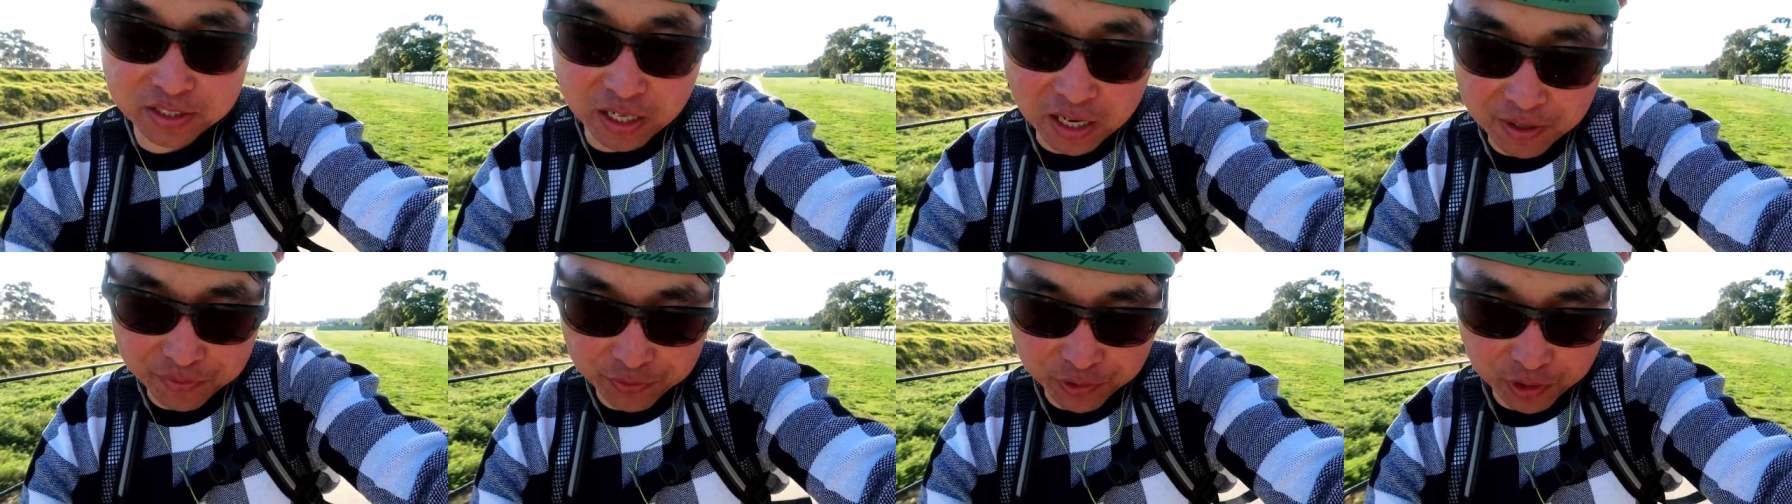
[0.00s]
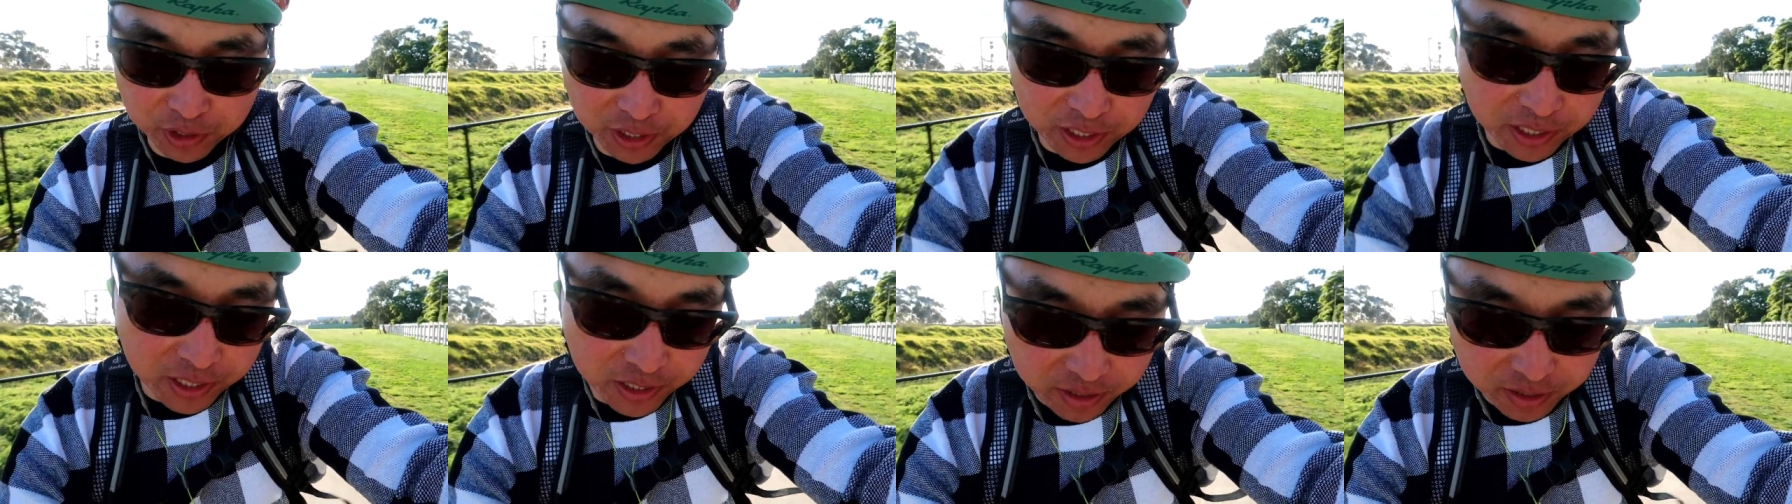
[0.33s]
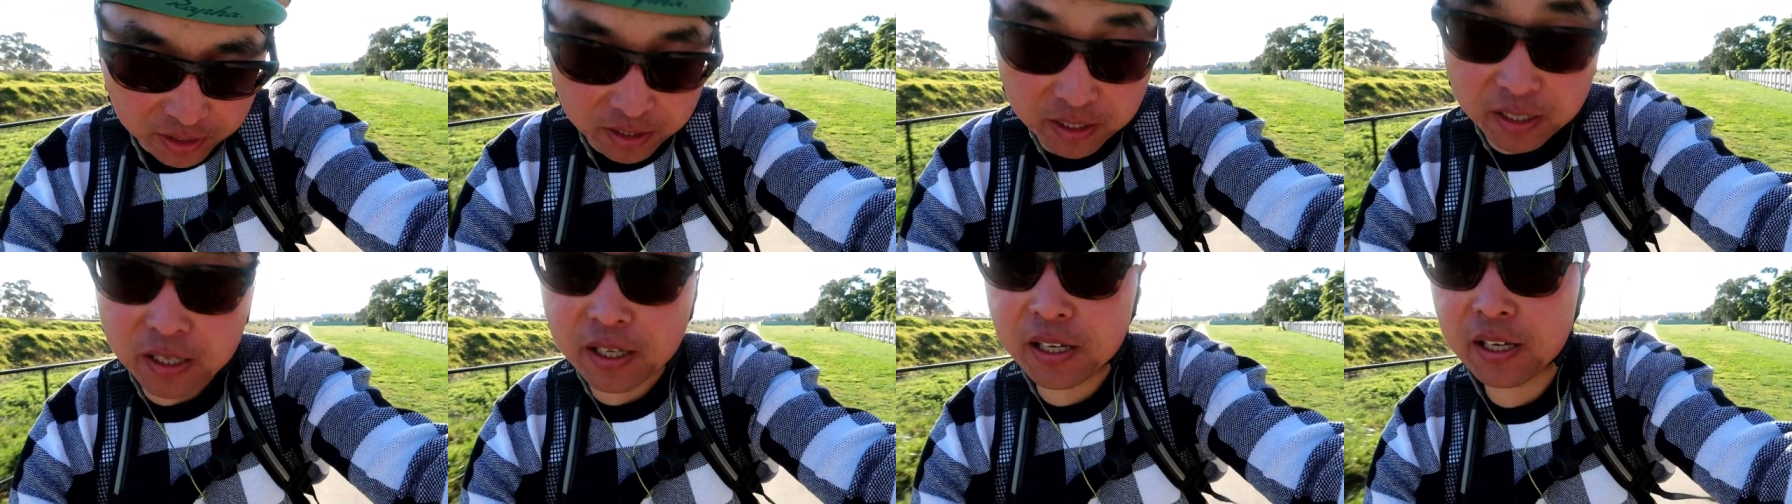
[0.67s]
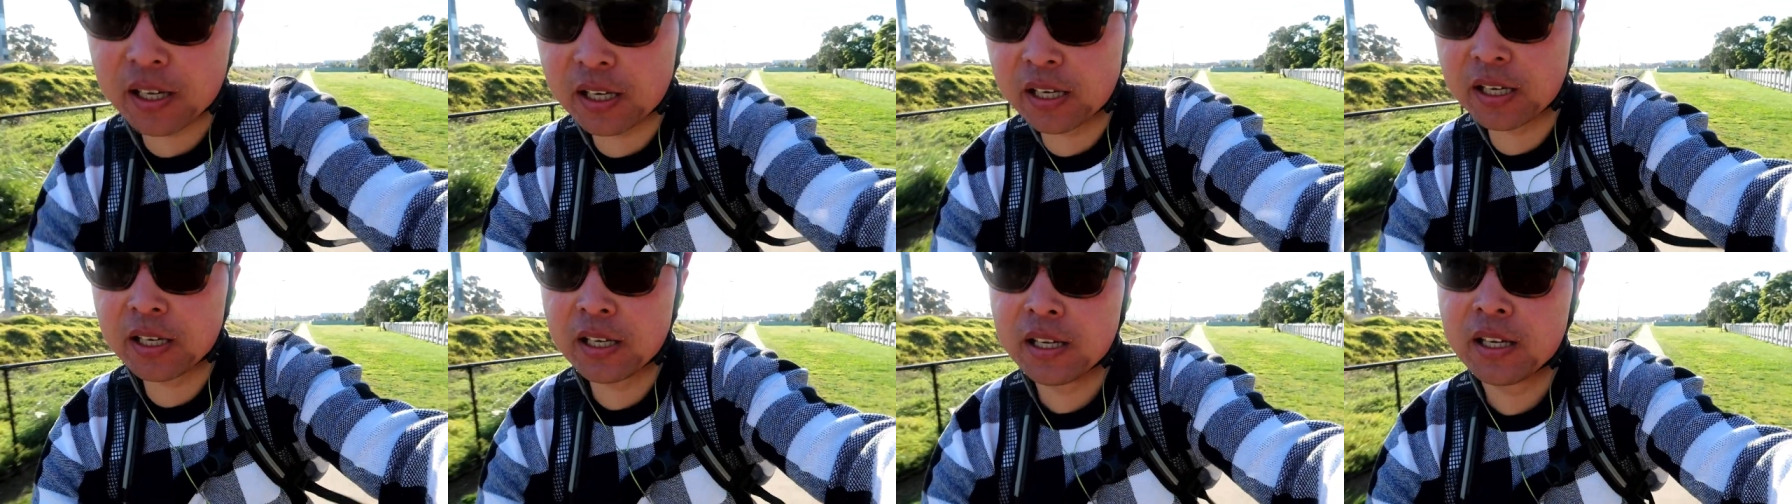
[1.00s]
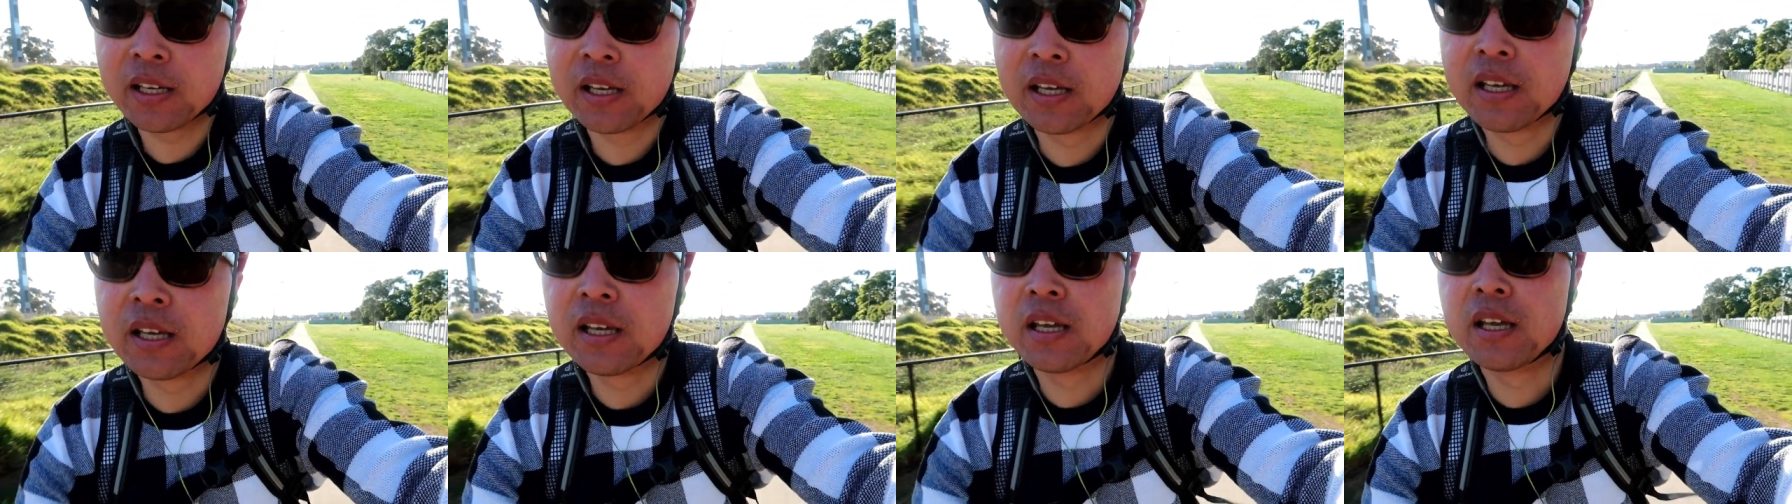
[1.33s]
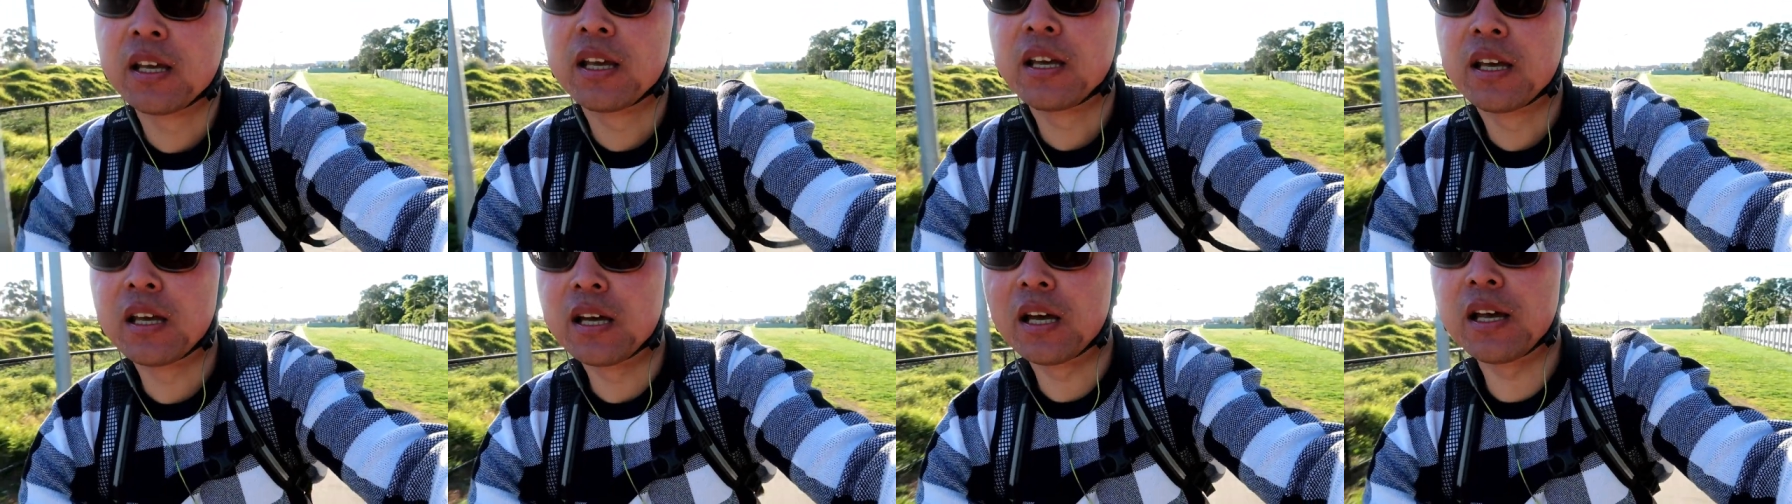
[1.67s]
stuff on it.
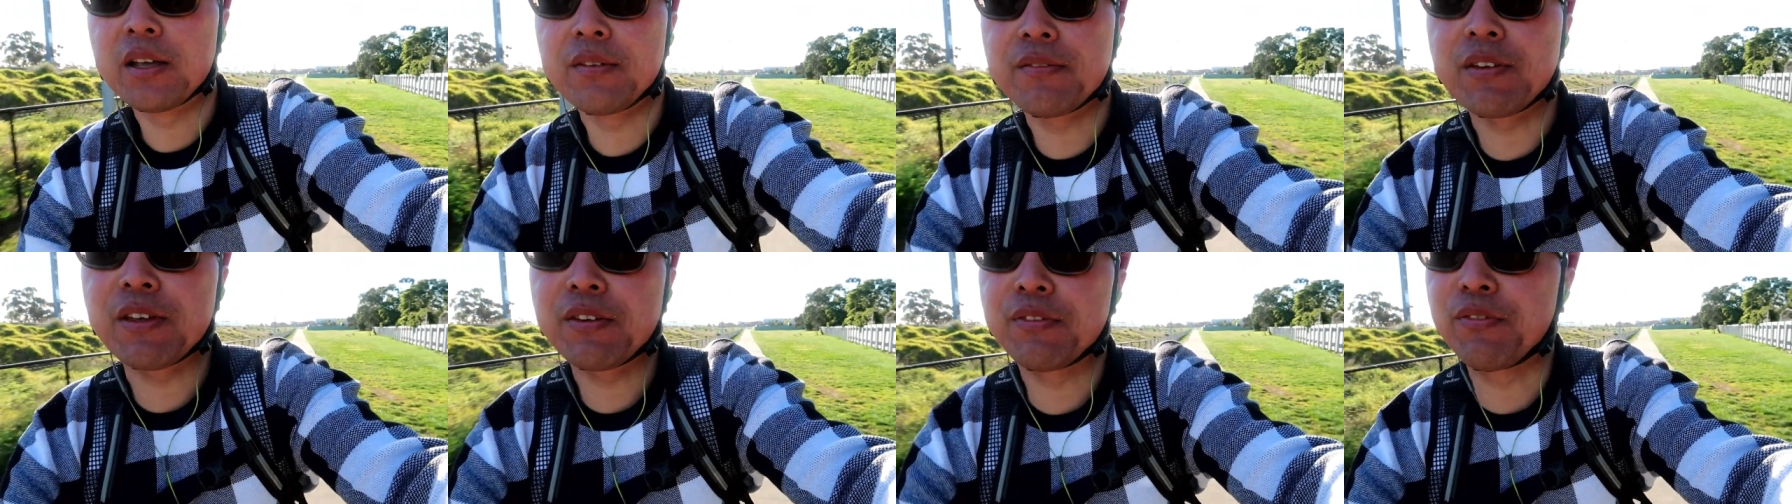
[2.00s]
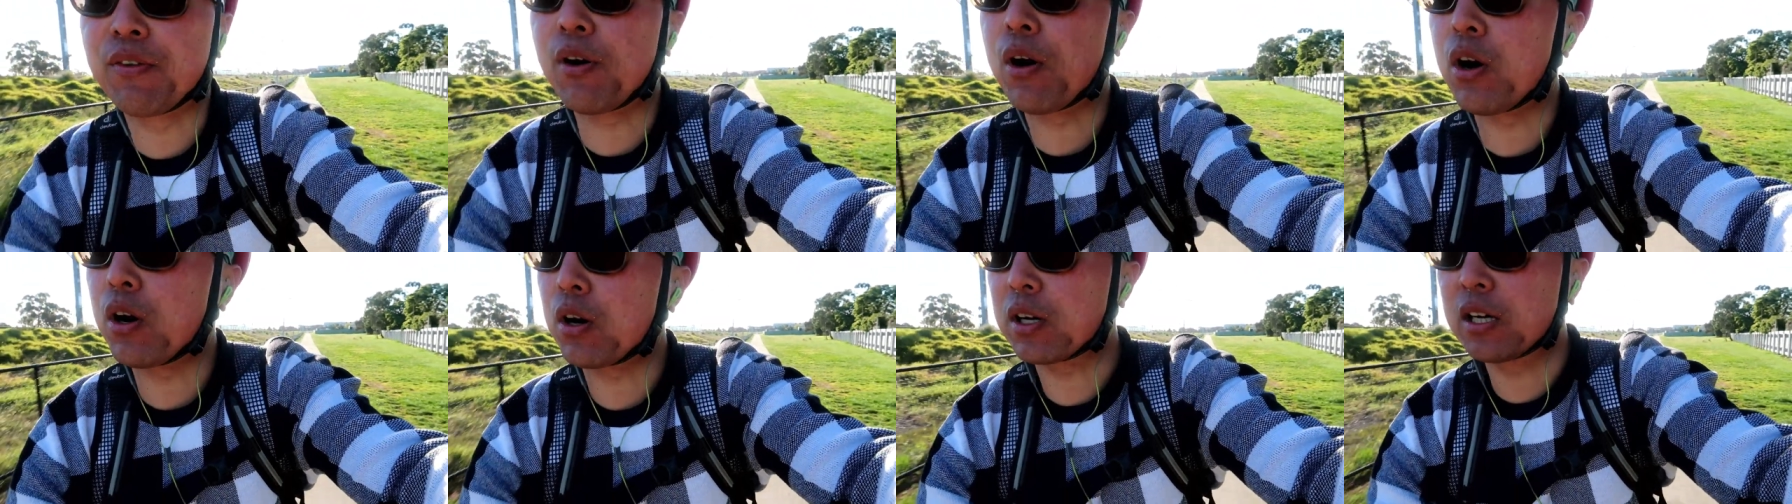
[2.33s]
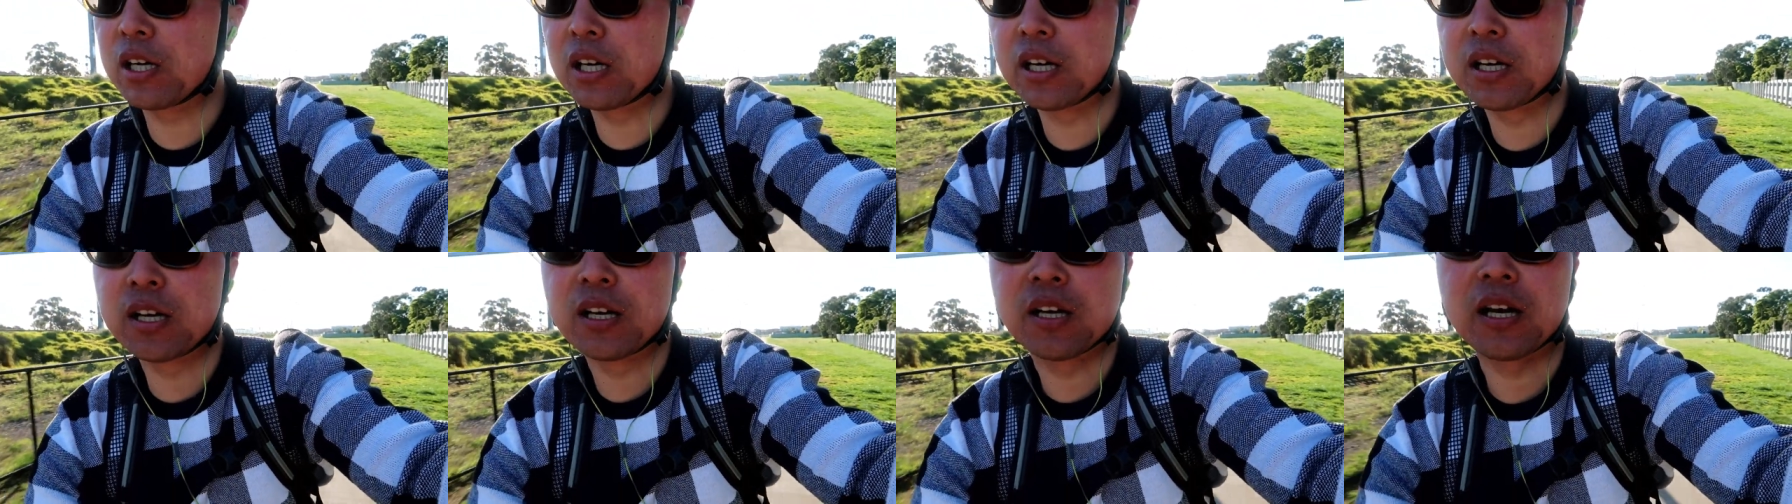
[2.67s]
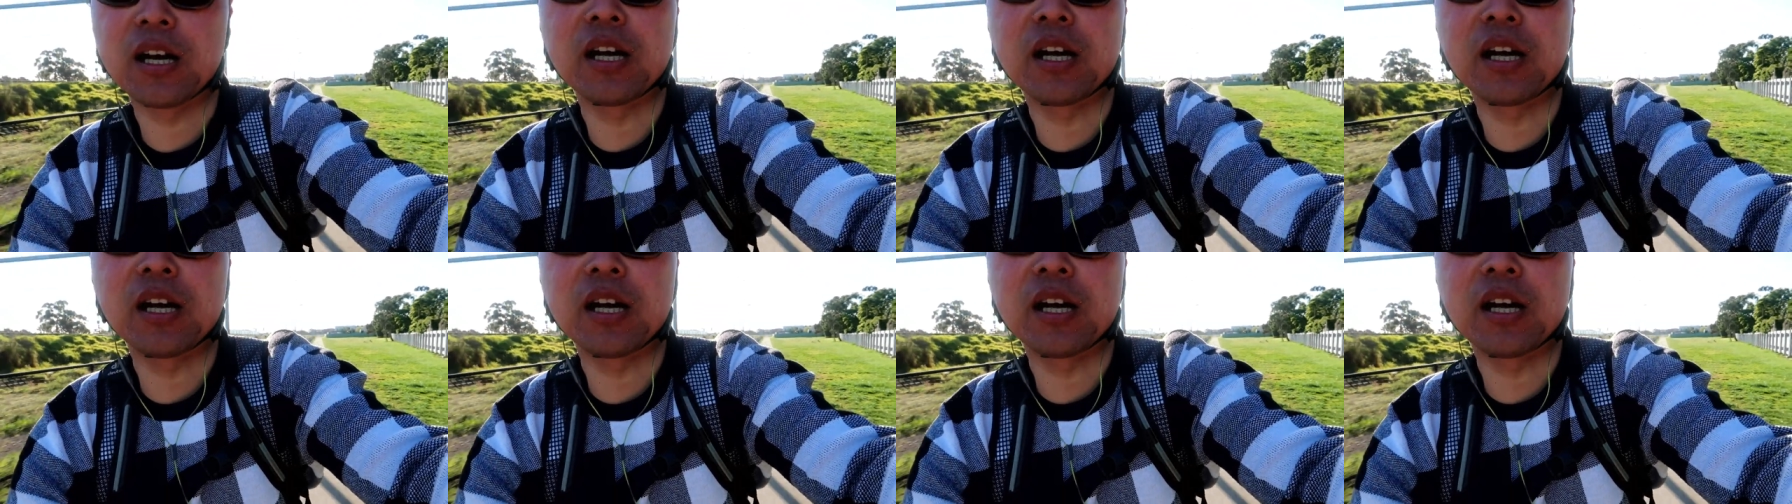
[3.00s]
Enve fork,